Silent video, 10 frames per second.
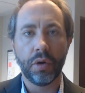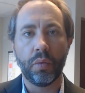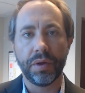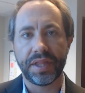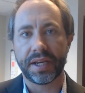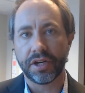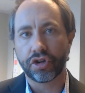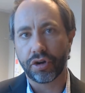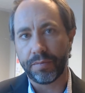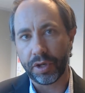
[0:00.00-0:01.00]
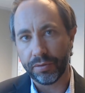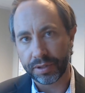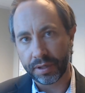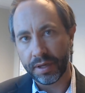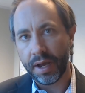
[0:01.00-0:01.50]
what they
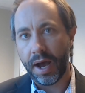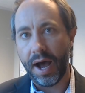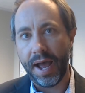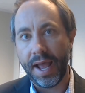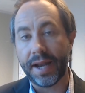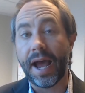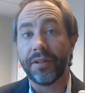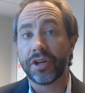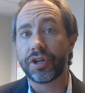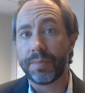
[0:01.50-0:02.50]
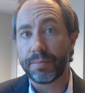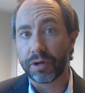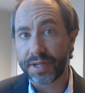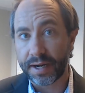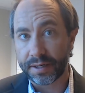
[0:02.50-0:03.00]
contribute, and how they should be
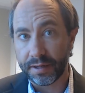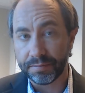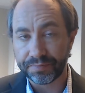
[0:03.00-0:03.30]
protected.